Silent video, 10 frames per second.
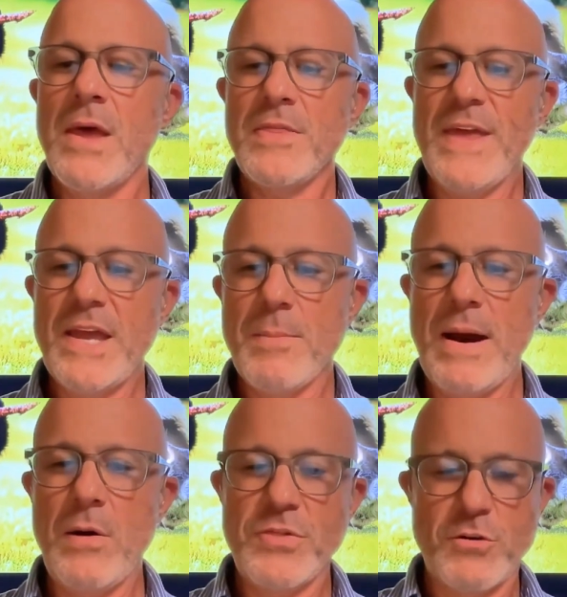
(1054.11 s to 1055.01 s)
Think
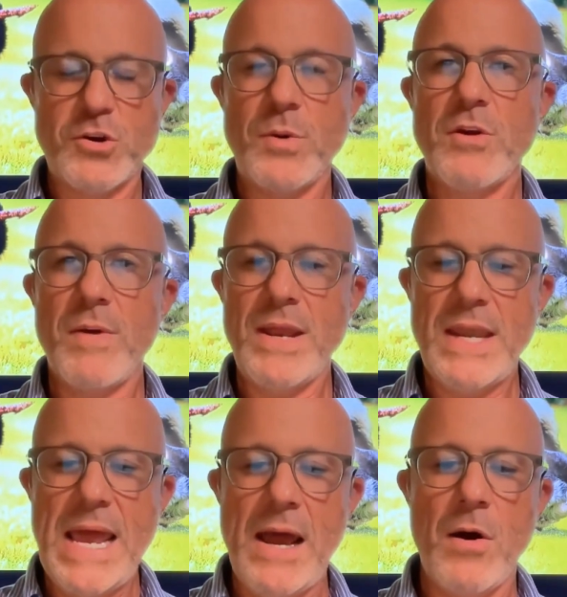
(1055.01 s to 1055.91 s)
about they're doing great
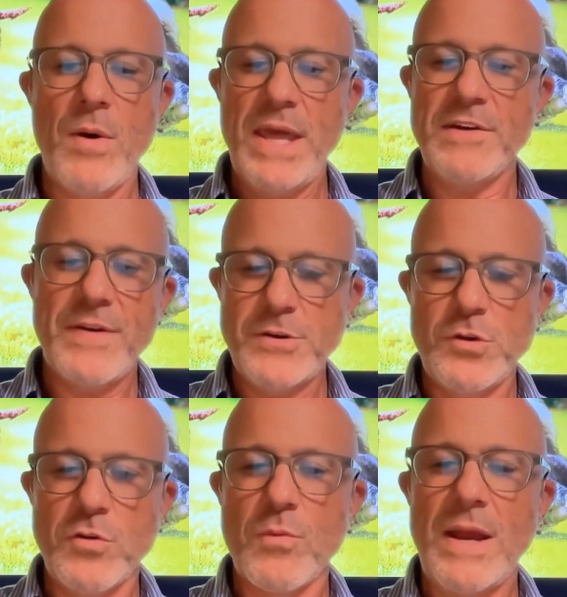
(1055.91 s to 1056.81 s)
now. And if I
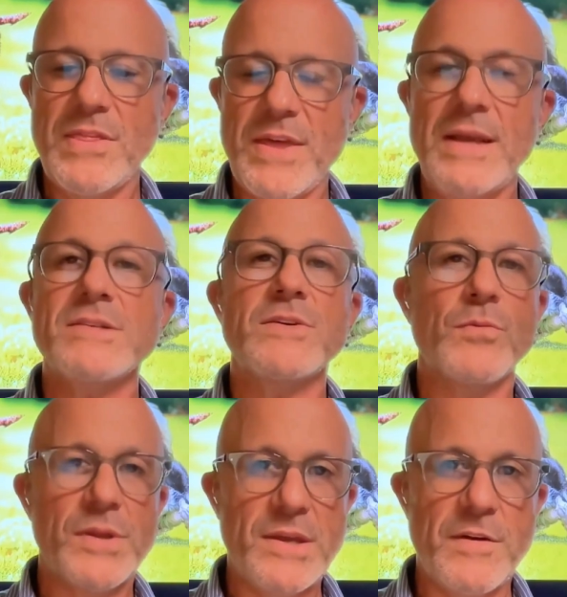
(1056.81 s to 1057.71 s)
do the right things and
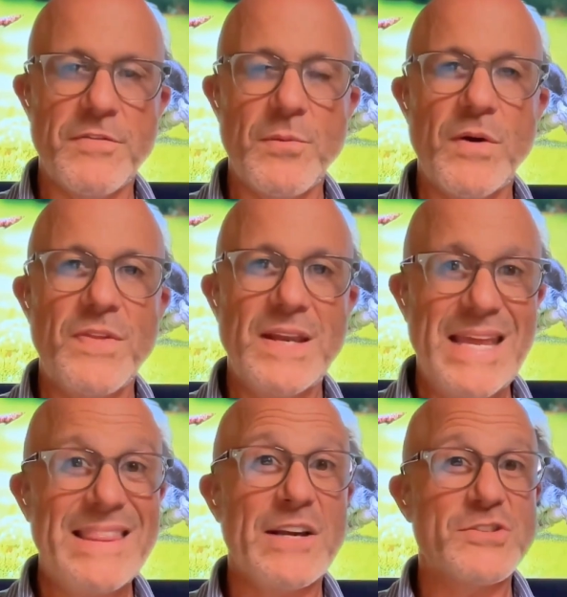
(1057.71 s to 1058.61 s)
really give them what they
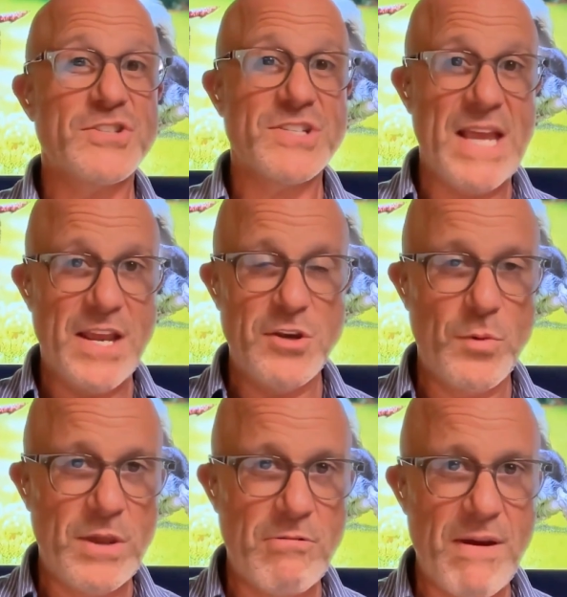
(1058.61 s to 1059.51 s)
need, they'll stay
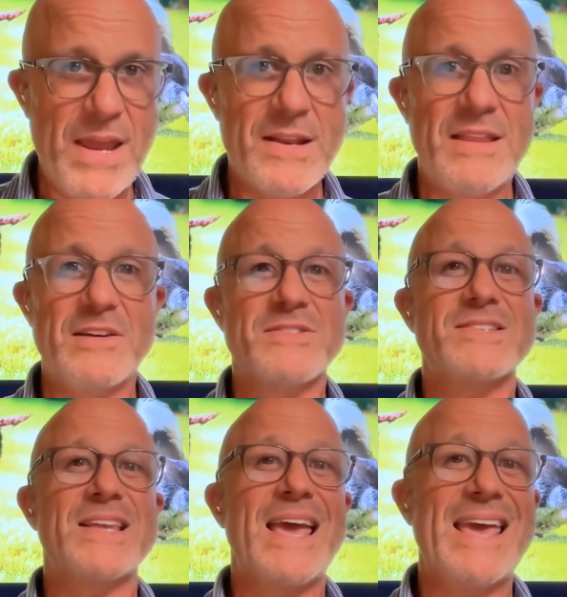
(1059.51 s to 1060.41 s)
doing great and they'll
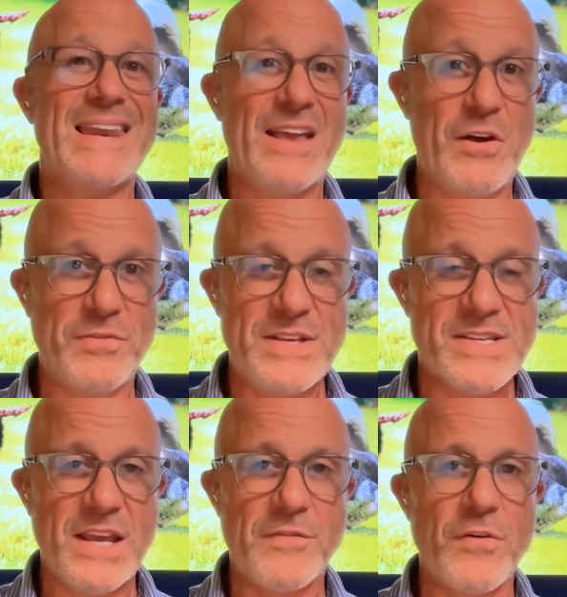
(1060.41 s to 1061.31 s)
stay in a healthy
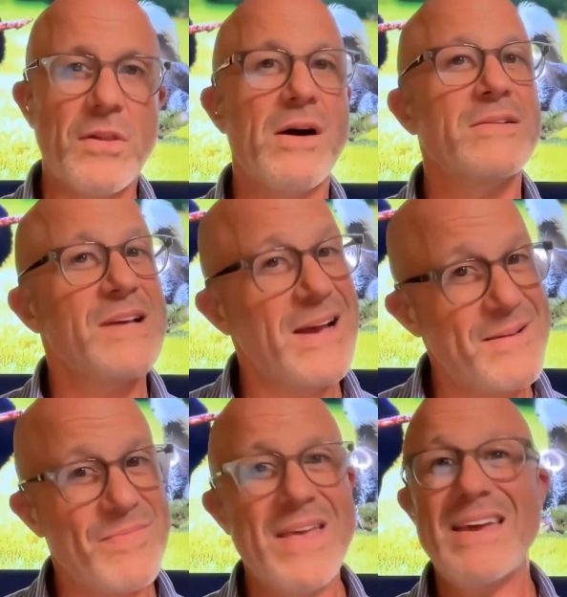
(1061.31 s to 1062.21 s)
state for a long time.